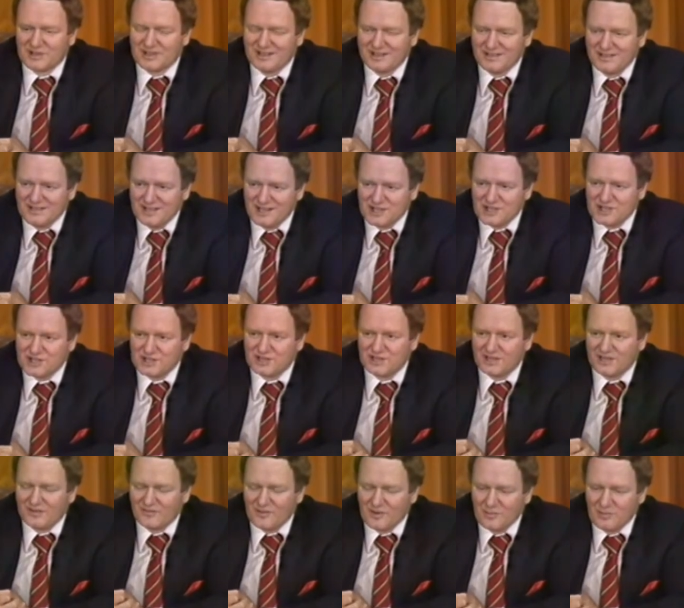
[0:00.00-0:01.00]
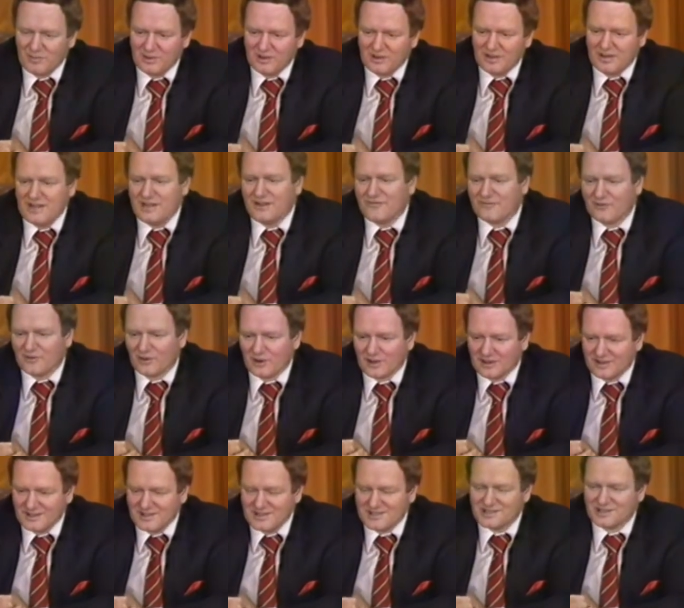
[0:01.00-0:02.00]
condition of a belief or
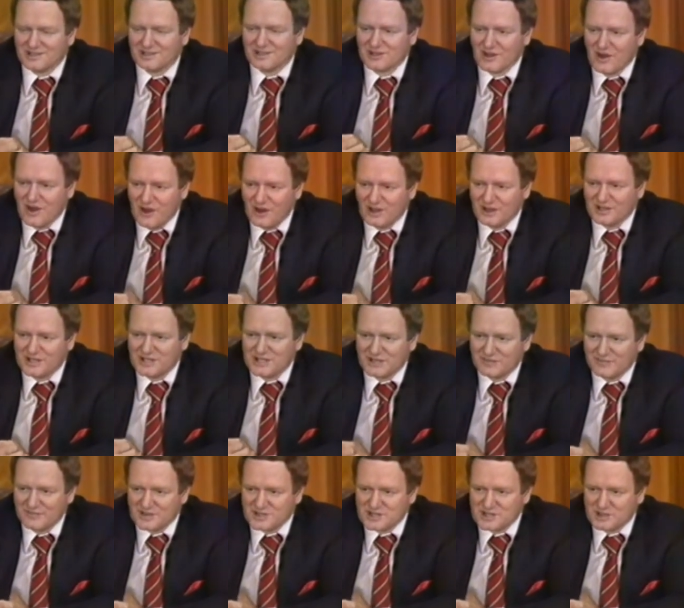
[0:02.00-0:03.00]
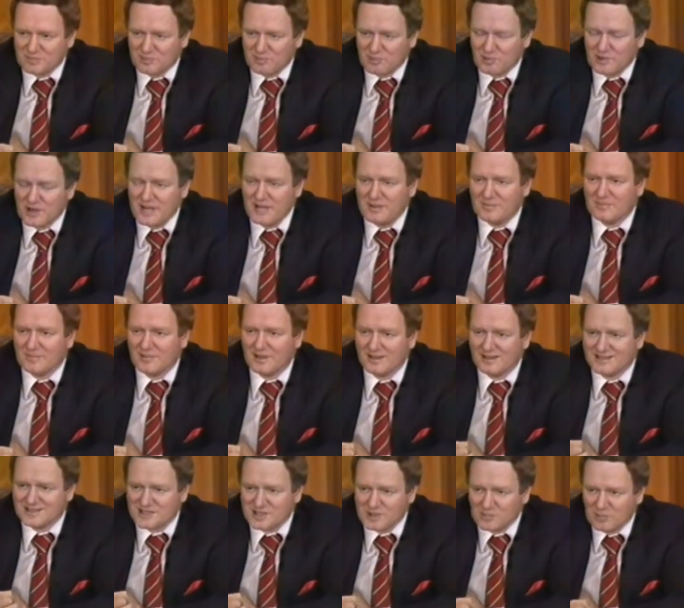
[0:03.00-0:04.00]
at least a knowledge of a supreme
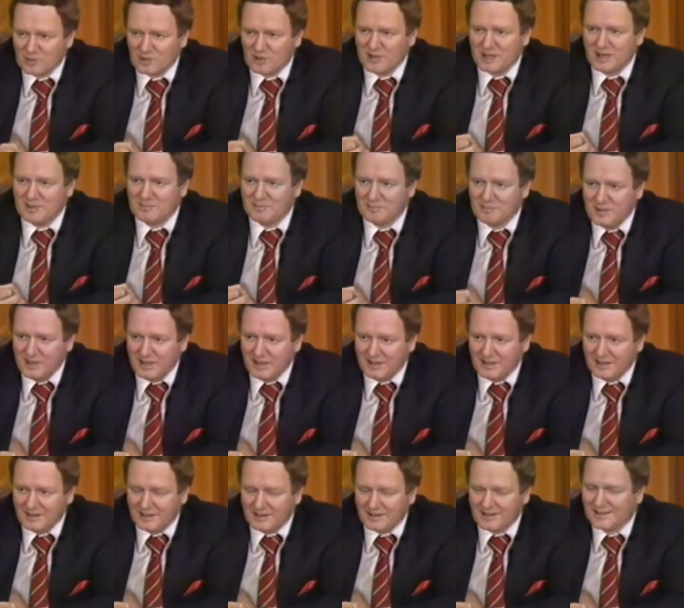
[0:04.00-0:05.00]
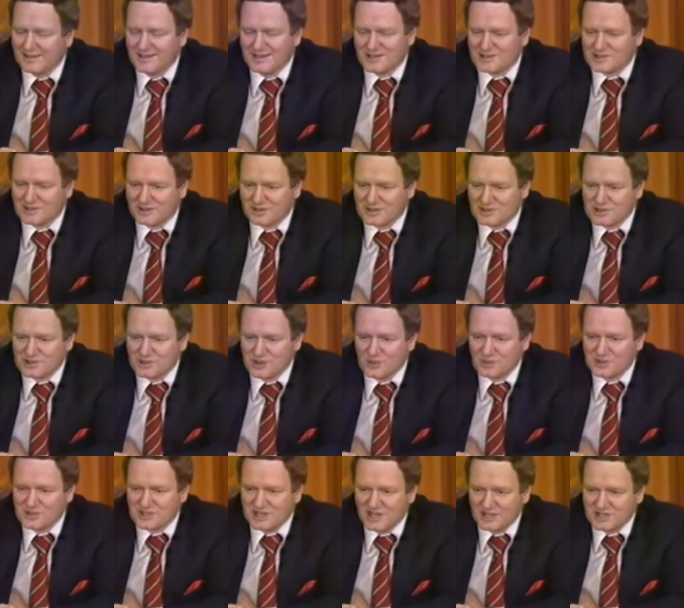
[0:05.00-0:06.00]
supreme being. So there's
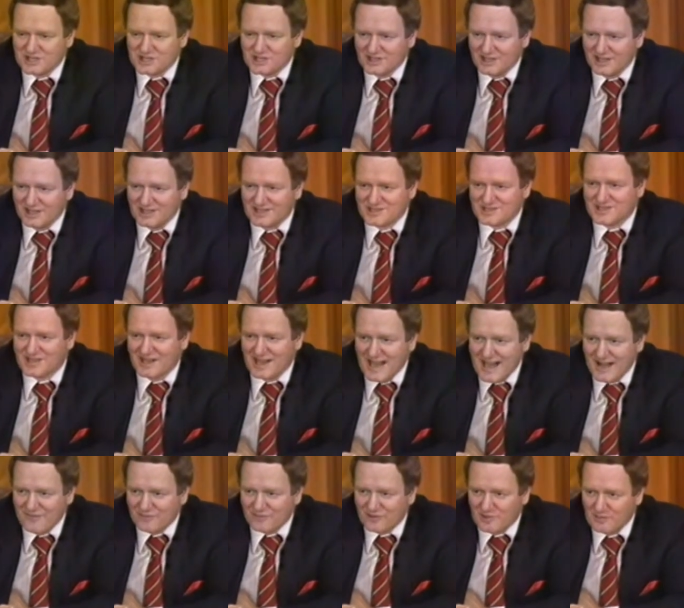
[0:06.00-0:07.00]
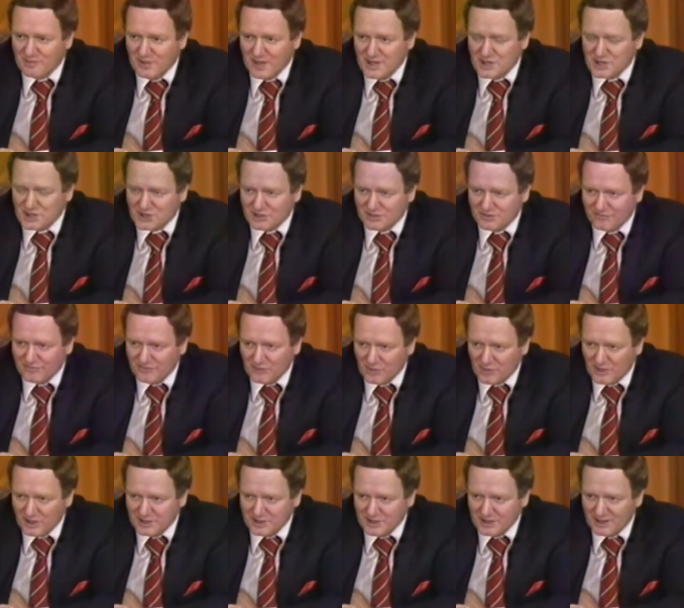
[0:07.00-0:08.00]
no such thing as an affirmation
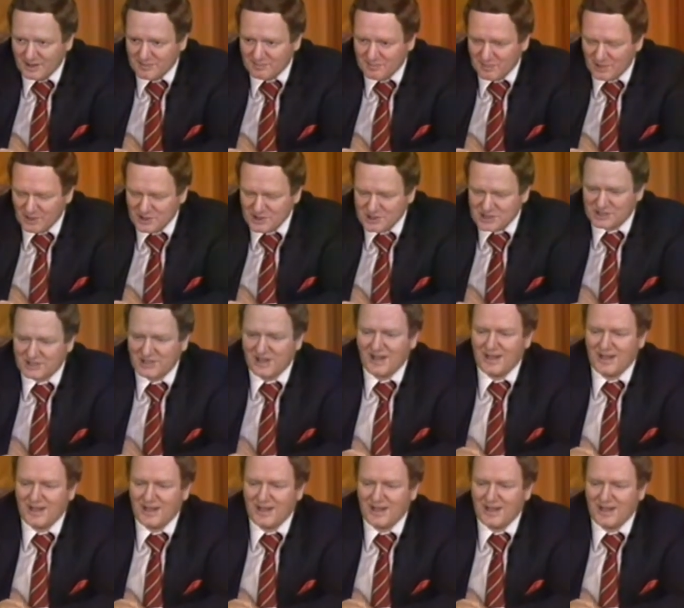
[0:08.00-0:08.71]
for a young person.